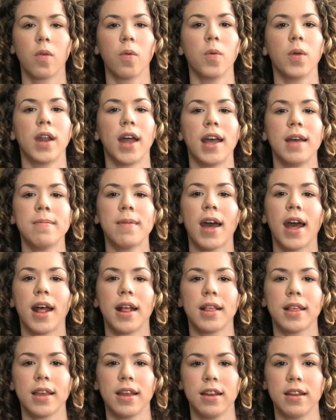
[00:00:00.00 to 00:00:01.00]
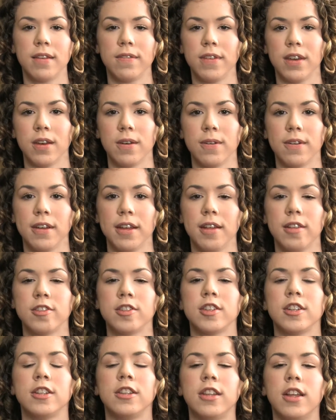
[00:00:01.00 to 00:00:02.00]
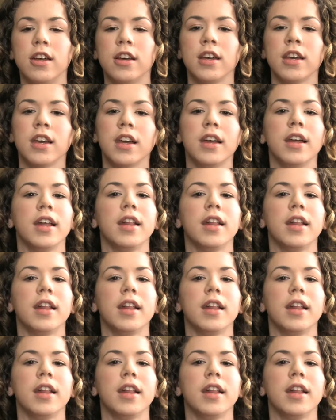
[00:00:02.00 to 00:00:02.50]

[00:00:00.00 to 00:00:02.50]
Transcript: What I am asking of you is to look